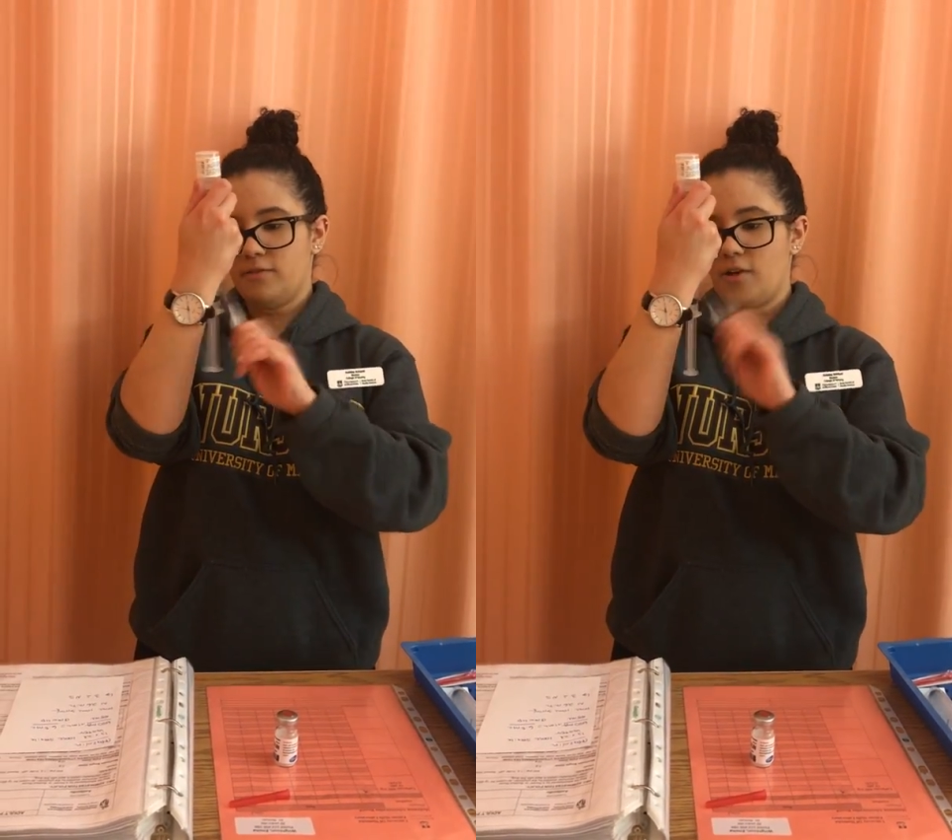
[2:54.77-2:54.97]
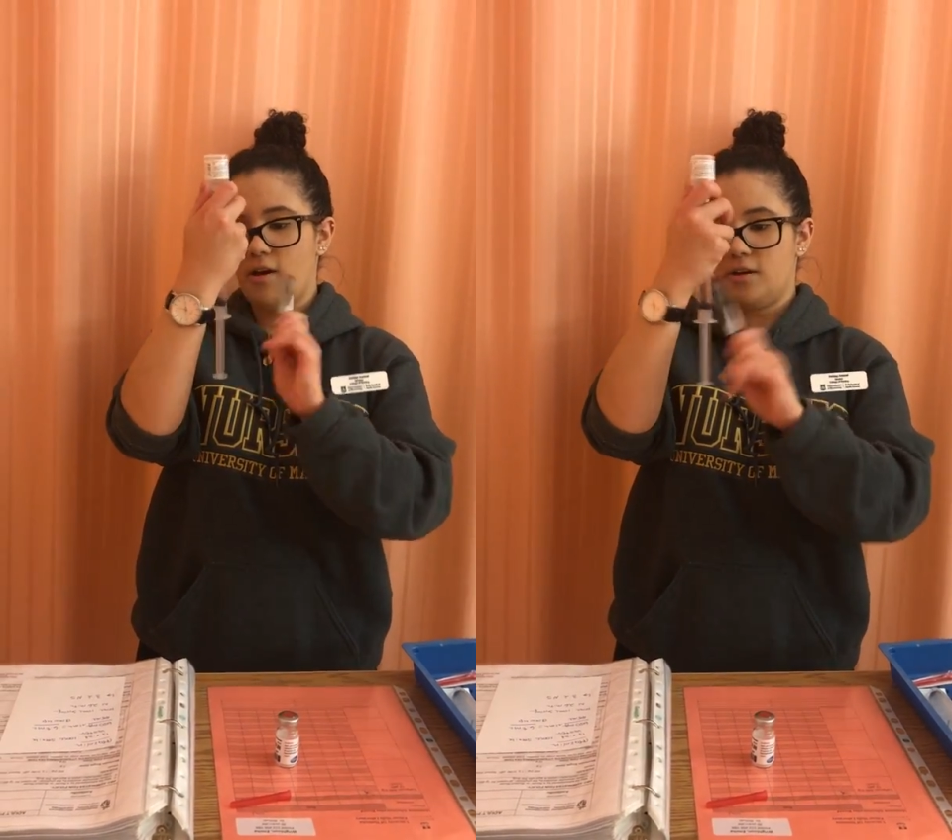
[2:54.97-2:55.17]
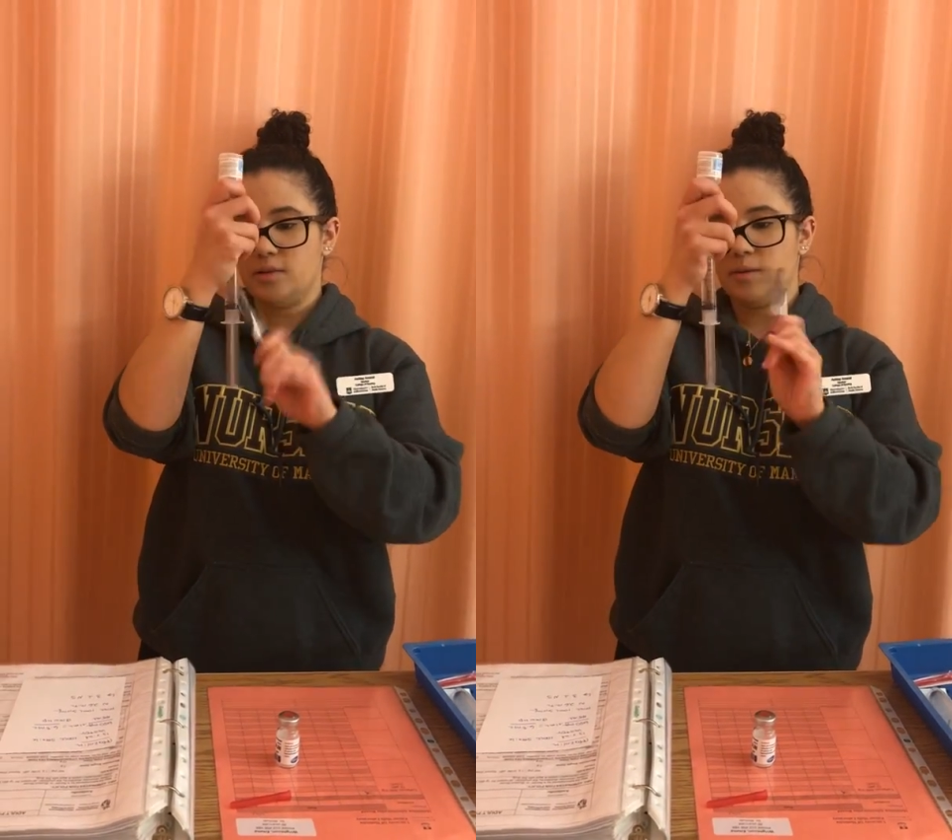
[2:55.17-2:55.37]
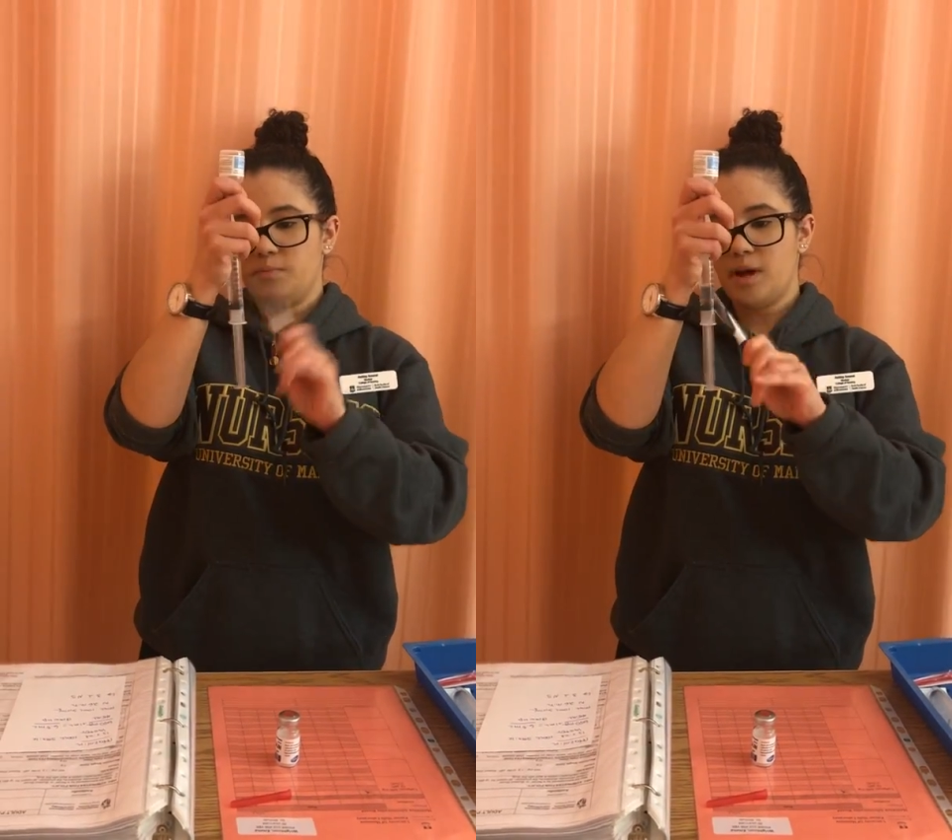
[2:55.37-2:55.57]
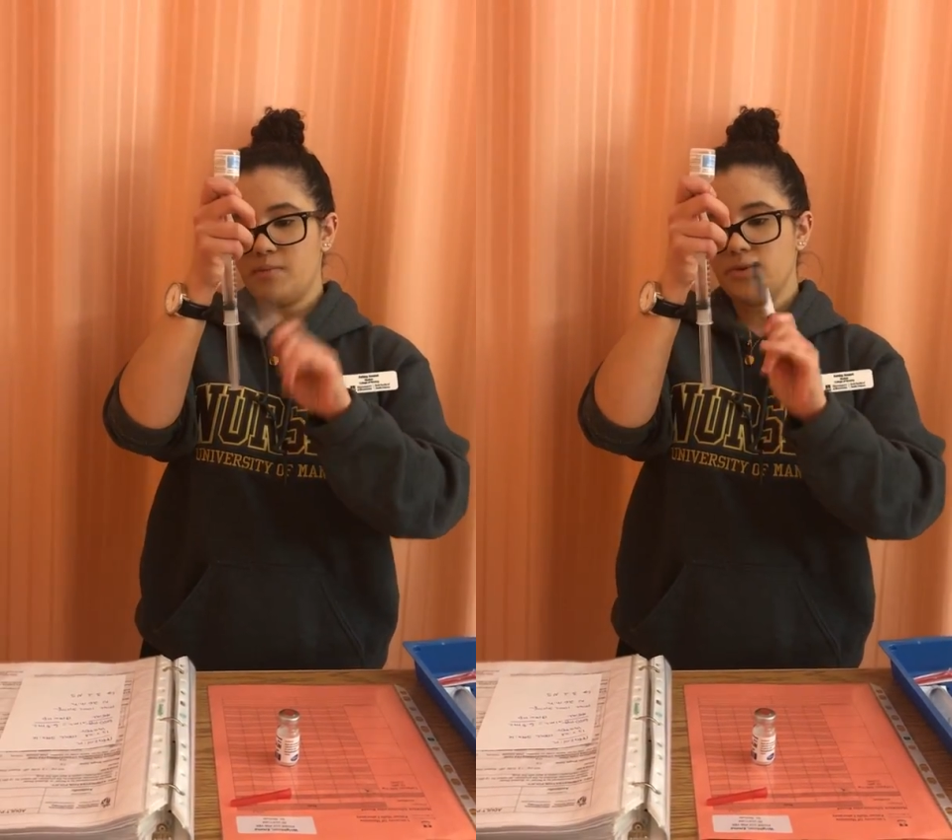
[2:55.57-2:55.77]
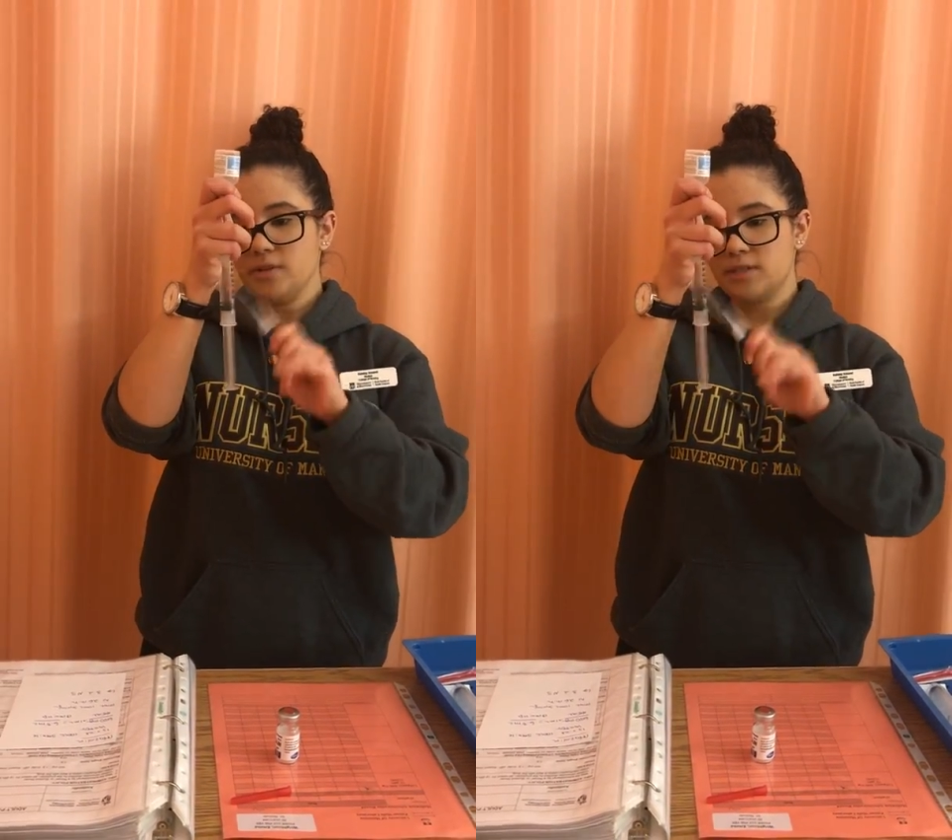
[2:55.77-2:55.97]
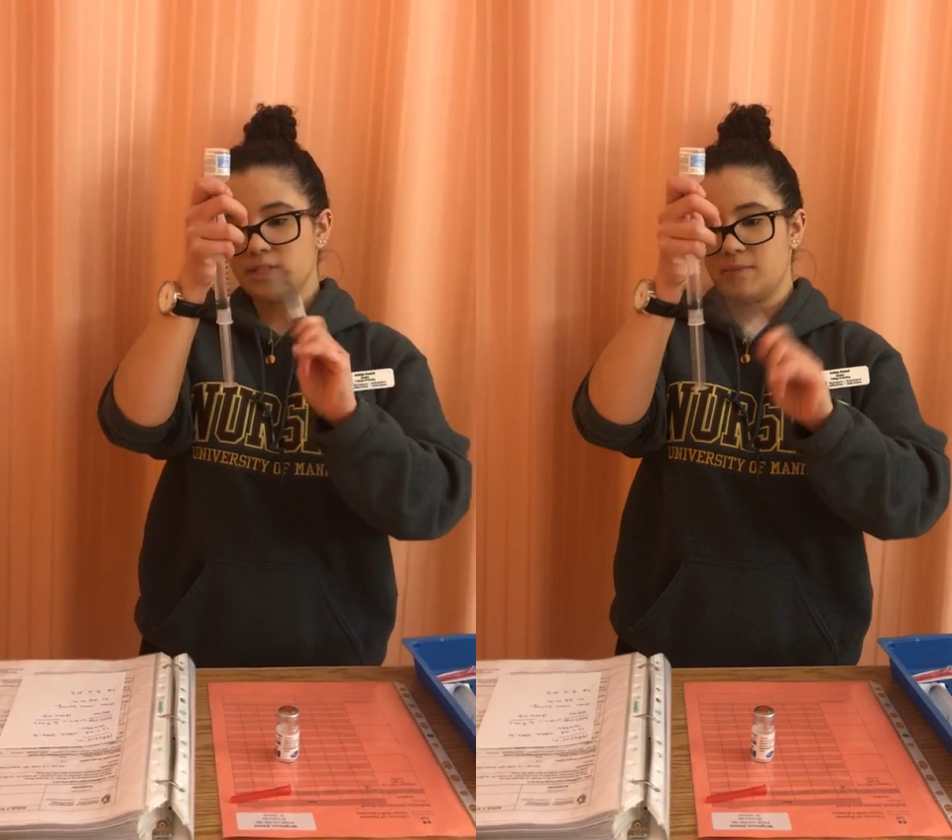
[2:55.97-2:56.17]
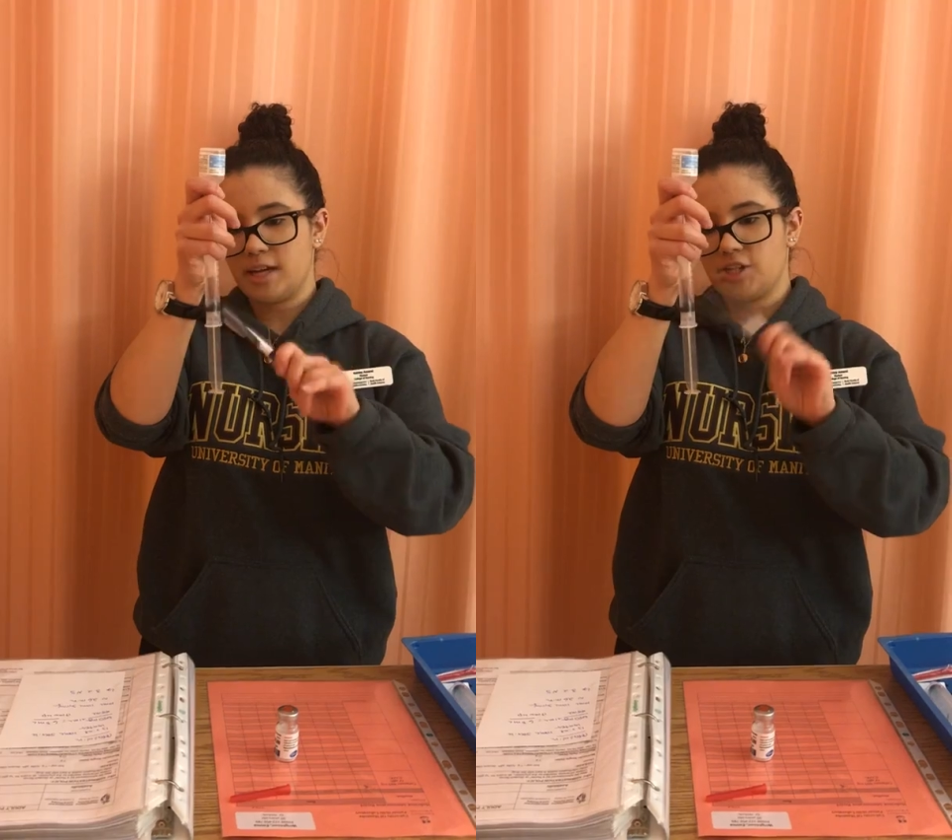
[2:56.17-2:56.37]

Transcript: all the bubbles to make